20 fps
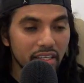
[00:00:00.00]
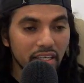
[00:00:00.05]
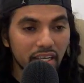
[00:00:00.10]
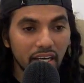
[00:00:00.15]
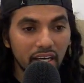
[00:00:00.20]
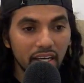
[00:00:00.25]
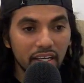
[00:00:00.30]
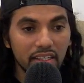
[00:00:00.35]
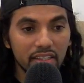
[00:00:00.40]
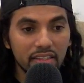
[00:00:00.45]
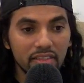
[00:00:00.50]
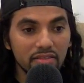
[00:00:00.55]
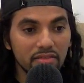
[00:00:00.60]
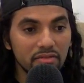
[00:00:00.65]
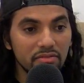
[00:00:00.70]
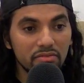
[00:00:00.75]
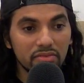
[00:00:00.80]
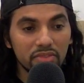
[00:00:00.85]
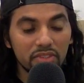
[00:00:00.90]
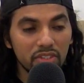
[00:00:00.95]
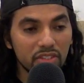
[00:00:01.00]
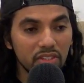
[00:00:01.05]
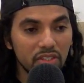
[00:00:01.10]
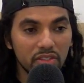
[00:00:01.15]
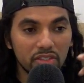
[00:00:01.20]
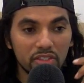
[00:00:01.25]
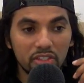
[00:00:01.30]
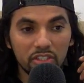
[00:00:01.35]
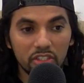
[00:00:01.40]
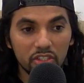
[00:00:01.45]
and
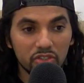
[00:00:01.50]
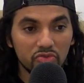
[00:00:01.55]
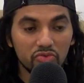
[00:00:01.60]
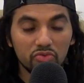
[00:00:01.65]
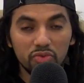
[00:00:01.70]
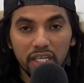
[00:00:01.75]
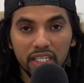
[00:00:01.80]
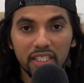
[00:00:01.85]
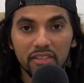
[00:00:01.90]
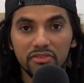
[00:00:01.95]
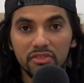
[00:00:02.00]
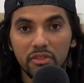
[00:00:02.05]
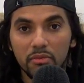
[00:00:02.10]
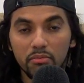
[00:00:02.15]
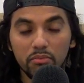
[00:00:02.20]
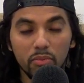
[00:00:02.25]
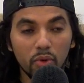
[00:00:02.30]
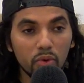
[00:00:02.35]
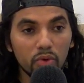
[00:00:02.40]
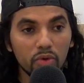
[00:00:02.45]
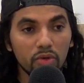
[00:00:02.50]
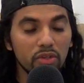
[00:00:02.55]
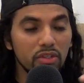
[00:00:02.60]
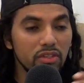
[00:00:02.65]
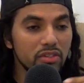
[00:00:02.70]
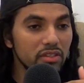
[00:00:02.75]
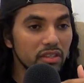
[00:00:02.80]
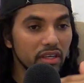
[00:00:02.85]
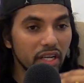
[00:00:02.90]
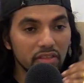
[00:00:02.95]
you're just ready for
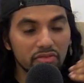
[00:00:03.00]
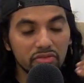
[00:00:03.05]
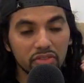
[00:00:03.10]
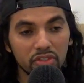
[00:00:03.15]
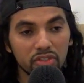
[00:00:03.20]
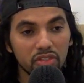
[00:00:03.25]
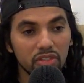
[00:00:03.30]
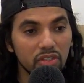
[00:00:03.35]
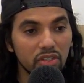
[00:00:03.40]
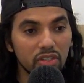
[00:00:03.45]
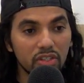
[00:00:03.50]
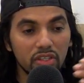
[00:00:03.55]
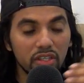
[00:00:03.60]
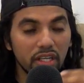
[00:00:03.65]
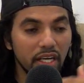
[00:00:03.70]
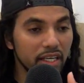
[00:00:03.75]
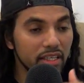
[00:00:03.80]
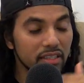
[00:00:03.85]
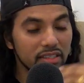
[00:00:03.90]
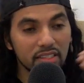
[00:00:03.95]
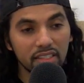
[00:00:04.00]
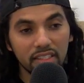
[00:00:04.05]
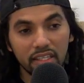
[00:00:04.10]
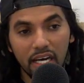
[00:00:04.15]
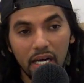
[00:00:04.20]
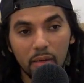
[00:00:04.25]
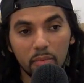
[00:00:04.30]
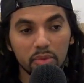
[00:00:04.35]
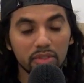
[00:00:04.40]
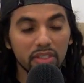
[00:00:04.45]
more. Life is good. Like I said,
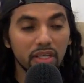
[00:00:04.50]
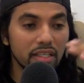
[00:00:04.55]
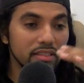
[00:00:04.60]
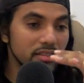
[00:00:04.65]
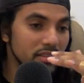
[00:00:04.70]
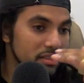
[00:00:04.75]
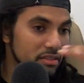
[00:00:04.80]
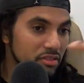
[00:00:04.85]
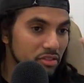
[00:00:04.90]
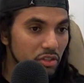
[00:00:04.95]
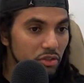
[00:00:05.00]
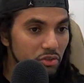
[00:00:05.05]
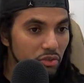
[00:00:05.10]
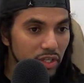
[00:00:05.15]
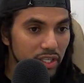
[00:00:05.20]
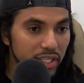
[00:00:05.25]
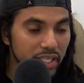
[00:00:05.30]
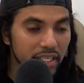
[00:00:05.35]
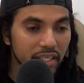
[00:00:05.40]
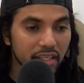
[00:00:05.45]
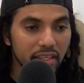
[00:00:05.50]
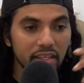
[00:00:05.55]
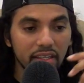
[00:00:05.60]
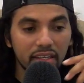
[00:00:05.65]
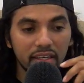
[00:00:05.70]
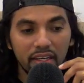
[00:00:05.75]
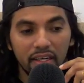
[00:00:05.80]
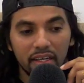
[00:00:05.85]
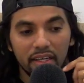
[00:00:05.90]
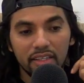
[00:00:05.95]
the appetizer is great.
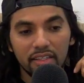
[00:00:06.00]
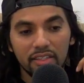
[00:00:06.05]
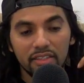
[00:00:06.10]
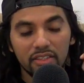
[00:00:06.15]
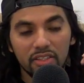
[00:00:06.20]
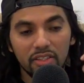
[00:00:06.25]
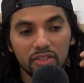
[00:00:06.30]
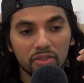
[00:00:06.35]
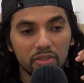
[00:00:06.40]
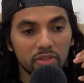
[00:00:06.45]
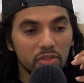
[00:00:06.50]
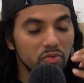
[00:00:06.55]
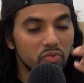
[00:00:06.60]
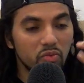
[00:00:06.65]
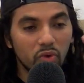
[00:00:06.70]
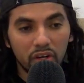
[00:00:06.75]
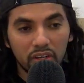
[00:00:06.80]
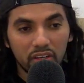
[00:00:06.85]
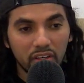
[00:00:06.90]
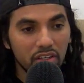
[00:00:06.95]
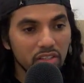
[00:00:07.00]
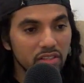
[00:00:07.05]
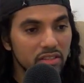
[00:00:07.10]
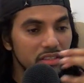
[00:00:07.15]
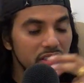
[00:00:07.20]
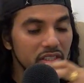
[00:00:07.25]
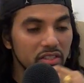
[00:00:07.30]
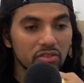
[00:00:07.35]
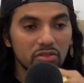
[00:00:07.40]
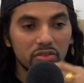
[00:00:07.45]
You want to
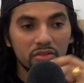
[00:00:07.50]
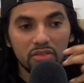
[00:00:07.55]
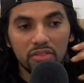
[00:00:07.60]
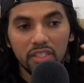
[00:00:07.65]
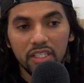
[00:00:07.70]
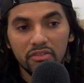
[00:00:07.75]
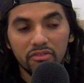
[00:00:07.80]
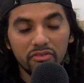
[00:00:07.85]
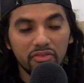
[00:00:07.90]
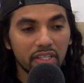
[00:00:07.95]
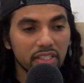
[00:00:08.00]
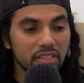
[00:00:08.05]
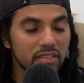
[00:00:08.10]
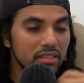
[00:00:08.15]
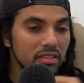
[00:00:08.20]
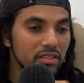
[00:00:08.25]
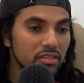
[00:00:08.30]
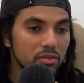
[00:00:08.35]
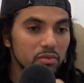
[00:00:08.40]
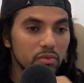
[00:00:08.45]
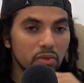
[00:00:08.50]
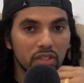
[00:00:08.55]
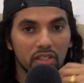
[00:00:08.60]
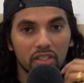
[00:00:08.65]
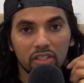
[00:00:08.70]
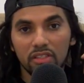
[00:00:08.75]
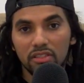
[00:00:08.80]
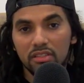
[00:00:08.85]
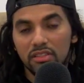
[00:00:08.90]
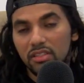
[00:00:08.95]
continue investing. You want to
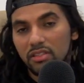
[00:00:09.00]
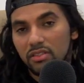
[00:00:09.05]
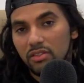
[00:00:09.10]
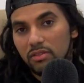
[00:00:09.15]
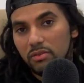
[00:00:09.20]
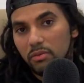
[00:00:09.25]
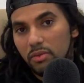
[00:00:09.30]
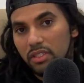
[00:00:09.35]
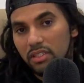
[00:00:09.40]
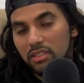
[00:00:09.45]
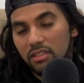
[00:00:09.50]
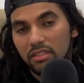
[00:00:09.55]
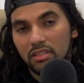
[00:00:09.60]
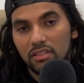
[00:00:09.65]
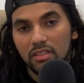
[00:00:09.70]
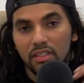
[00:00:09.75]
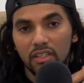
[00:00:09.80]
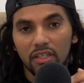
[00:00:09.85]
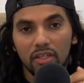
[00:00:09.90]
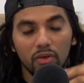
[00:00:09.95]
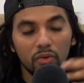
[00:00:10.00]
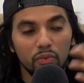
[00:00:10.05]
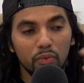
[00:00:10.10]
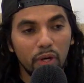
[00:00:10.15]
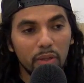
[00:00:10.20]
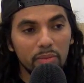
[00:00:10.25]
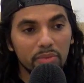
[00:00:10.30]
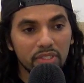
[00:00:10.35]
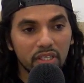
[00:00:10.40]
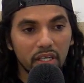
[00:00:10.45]
continue with the
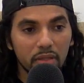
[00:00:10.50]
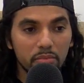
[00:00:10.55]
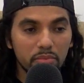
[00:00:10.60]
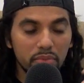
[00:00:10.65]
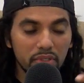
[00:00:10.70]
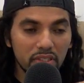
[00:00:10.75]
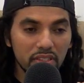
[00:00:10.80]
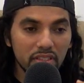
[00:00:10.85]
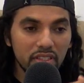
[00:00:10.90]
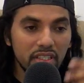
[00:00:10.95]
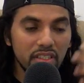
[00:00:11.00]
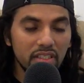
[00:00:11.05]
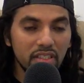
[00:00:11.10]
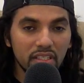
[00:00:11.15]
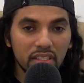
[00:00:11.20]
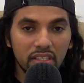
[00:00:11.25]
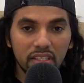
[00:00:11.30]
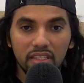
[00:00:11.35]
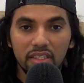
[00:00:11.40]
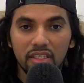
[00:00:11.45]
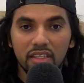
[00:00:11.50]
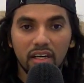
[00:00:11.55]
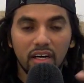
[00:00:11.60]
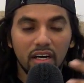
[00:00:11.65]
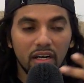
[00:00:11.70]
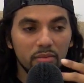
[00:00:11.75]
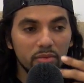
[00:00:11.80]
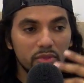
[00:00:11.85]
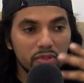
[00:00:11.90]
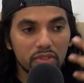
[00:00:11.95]
website building, the
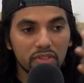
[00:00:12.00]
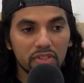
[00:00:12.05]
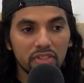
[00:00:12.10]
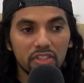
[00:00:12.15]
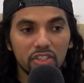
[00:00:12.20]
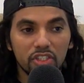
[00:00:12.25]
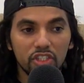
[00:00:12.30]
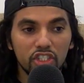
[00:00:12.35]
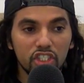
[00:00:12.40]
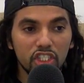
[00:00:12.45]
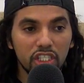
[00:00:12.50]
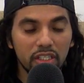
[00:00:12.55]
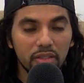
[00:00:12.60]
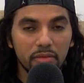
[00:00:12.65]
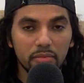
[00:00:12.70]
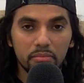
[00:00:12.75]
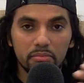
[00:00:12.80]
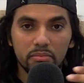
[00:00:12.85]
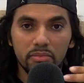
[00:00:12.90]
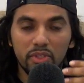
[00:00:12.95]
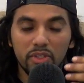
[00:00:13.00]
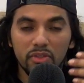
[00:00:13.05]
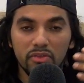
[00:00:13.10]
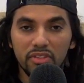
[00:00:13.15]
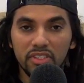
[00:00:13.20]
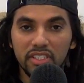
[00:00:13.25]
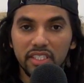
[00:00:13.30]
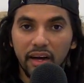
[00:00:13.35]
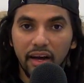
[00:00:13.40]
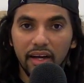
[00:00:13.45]
e-commerce, the gym, the
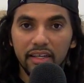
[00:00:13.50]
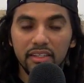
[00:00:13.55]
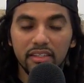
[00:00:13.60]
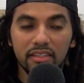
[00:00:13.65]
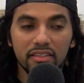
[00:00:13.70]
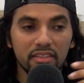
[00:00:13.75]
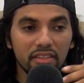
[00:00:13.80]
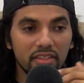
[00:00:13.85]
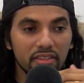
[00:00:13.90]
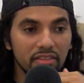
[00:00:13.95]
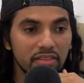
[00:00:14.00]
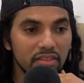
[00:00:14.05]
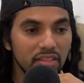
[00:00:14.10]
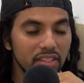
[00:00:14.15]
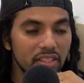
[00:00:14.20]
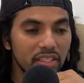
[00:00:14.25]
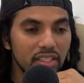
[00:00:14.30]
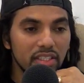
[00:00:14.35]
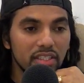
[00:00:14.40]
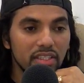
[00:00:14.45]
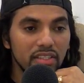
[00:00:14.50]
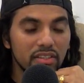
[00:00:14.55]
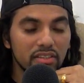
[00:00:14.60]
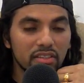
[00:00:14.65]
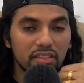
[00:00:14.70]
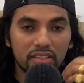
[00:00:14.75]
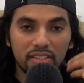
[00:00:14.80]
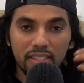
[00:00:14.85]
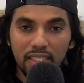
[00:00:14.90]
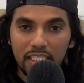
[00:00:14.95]
diet,
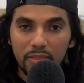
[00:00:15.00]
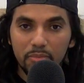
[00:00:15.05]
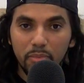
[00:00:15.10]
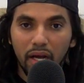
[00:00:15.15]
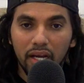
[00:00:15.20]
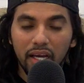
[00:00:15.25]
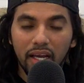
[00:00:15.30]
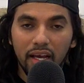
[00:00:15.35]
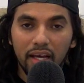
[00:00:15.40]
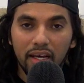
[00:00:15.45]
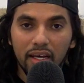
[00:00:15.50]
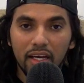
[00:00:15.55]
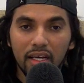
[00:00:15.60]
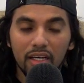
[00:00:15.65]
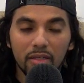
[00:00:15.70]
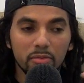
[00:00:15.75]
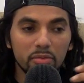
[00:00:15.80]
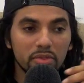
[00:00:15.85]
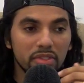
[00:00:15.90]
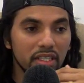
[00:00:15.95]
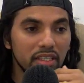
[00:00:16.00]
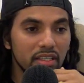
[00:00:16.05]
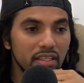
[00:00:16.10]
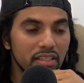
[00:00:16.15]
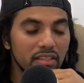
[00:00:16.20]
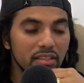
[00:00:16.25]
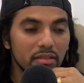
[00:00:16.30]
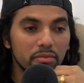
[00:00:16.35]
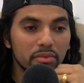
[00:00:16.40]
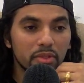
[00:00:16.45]
the six-pack abs,
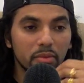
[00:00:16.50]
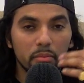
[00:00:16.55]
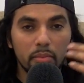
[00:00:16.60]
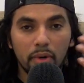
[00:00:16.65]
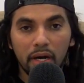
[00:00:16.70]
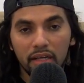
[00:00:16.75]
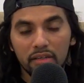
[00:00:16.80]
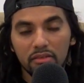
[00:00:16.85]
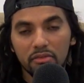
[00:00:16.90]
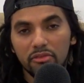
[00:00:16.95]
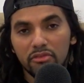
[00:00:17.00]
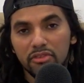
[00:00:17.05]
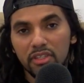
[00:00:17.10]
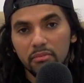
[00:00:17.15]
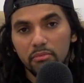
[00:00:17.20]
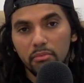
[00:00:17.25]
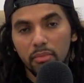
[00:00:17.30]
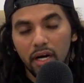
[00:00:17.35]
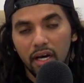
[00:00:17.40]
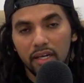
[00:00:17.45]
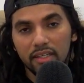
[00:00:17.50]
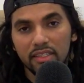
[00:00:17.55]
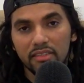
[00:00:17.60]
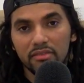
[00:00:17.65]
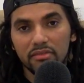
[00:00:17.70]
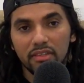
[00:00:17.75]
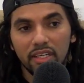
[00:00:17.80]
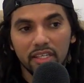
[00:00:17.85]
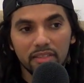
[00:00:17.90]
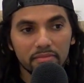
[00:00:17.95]
and the model fit body,
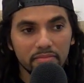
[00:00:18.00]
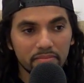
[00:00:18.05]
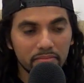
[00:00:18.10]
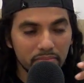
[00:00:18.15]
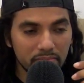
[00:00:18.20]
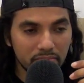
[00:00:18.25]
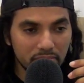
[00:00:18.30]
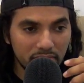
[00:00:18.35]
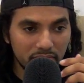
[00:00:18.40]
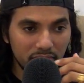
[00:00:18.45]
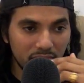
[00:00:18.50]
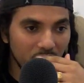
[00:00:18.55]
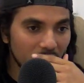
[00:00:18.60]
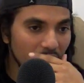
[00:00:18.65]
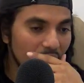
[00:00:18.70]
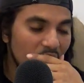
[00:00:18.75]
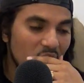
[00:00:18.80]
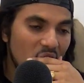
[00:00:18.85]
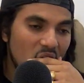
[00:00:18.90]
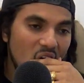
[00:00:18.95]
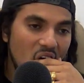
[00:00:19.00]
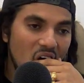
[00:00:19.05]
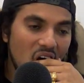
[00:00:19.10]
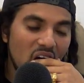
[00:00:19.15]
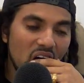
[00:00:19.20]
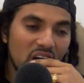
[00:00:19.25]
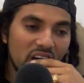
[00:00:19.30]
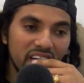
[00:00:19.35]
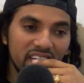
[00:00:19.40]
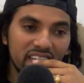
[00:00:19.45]
right?
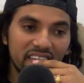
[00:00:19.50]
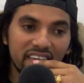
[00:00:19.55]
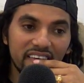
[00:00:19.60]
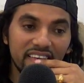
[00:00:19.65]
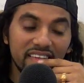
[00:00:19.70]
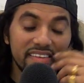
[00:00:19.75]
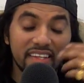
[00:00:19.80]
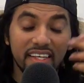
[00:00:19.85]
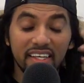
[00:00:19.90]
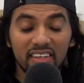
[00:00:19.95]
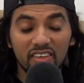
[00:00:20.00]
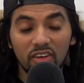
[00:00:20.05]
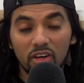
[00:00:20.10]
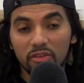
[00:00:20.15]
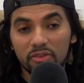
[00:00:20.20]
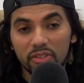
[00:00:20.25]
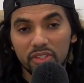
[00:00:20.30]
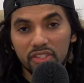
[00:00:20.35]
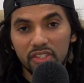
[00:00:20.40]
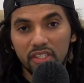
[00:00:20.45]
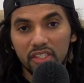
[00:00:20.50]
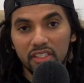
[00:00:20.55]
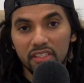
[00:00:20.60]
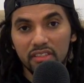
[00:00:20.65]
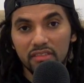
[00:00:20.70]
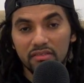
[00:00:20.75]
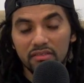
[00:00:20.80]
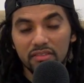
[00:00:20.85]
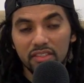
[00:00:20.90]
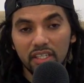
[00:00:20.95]
And then all of a
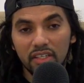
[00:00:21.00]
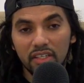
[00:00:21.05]
sudden,